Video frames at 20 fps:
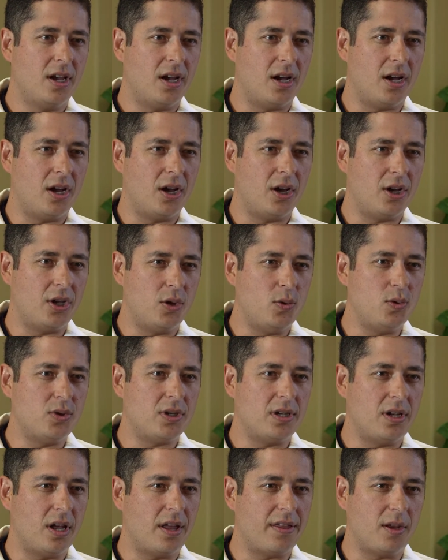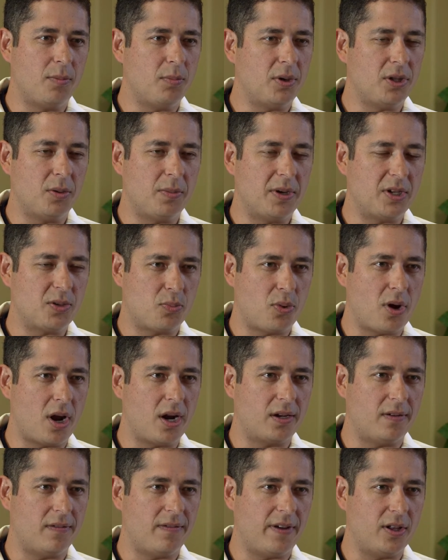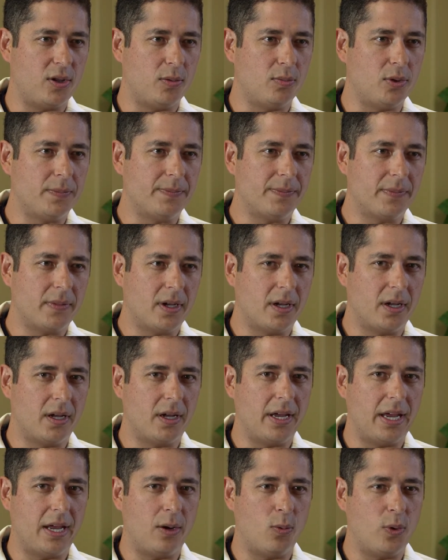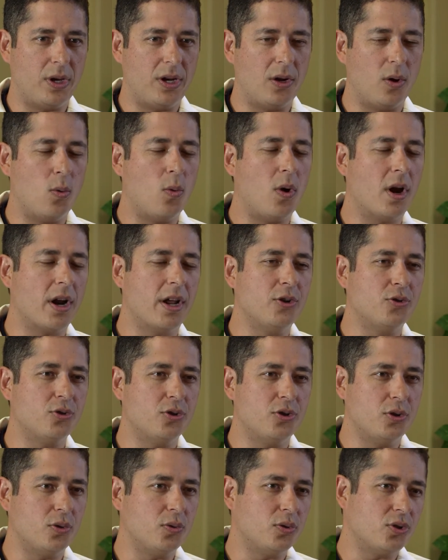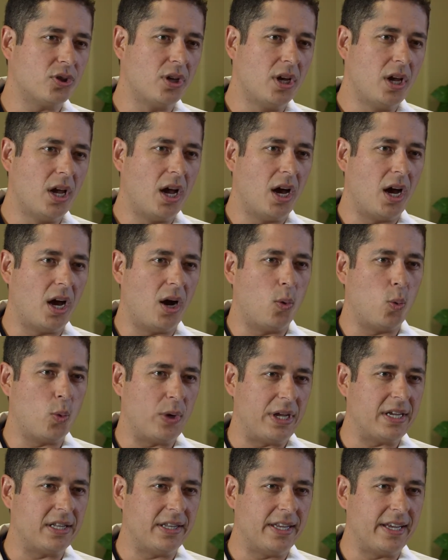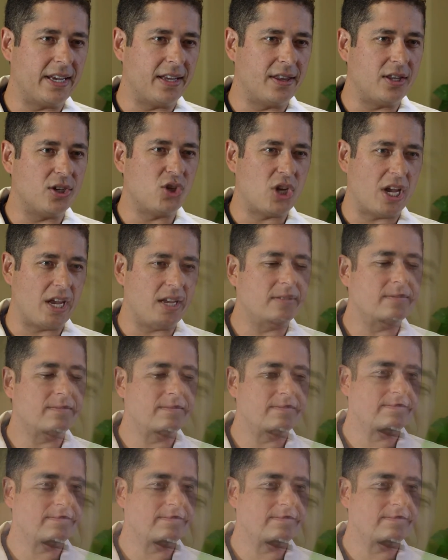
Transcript: uh, using nothing but the best product available. Uh, and we don't want to introduce a weak link in the chain.